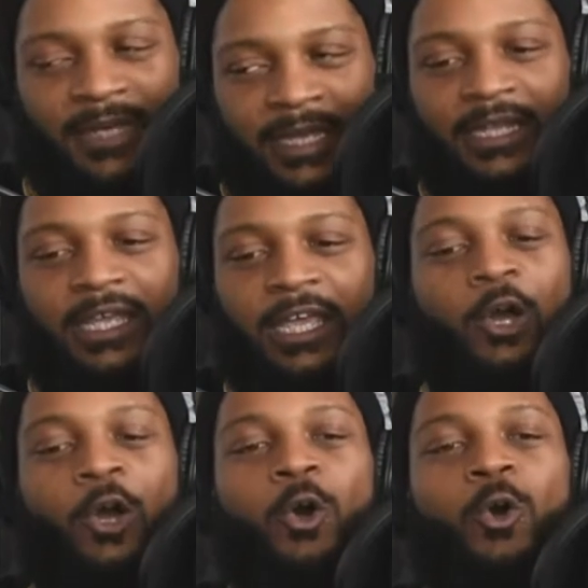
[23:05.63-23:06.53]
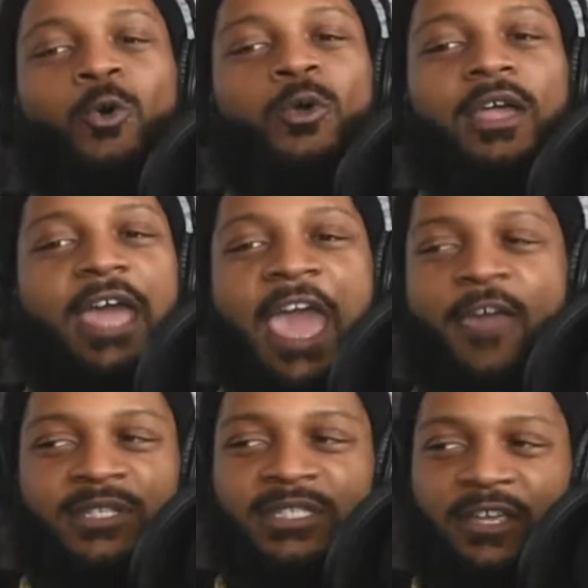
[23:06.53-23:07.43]
any and all
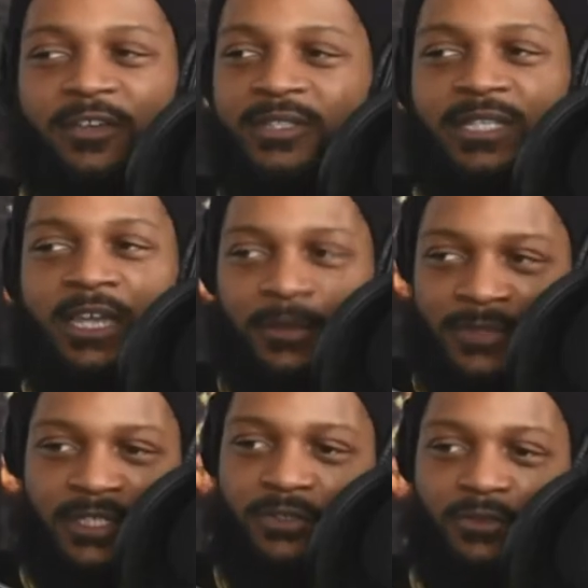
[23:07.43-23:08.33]
adversaries that come to you.